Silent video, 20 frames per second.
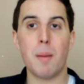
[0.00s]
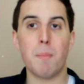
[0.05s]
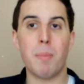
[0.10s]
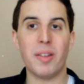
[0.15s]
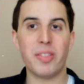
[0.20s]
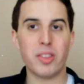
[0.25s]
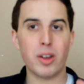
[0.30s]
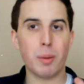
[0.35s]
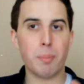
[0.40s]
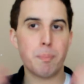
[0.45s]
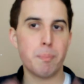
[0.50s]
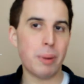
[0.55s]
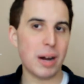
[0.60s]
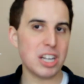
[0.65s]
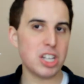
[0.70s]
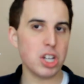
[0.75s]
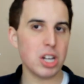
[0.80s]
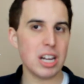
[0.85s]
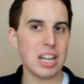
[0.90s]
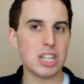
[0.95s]
but their
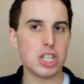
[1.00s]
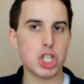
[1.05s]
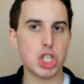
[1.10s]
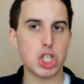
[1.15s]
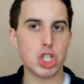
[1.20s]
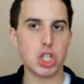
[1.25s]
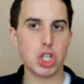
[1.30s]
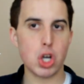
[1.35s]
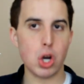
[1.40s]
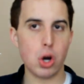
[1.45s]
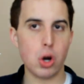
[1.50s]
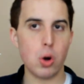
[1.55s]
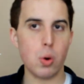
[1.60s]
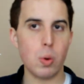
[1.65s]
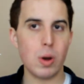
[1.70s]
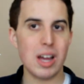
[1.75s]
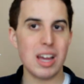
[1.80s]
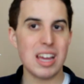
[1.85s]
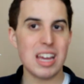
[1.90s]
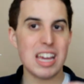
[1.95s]
budget is
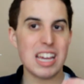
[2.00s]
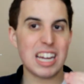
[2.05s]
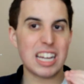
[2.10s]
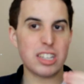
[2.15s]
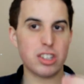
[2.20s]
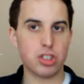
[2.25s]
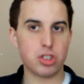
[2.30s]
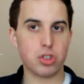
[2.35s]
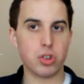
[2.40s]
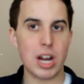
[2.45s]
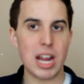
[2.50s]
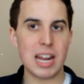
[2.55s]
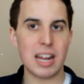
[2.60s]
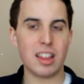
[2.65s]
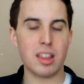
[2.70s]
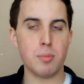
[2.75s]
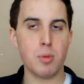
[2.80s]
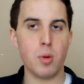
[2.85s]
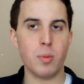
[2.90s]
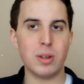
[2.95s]
so constrained
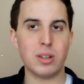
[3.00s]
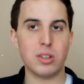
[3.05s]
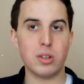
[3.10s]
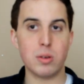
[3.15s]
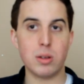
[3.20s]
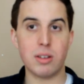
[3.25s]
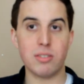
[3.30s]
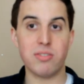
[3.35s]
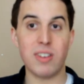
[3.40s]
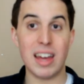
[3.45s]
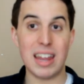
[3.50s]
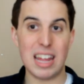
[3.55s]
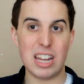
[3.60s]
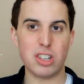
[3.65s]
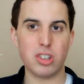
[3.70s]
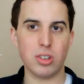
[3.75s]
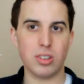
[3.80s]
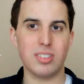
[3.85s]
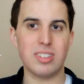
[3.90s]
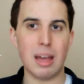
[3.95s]
at the moment due to
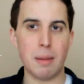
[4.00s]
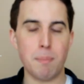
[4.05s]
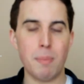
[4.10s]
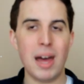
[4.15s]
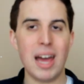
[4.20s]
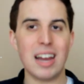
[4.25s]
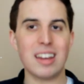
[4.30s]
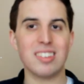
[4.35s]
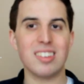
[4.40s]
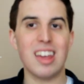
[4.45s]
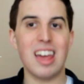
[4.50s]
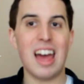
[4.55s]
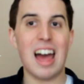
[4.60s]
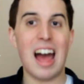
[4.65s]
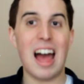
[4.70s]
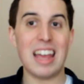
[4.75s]
financial setbacks.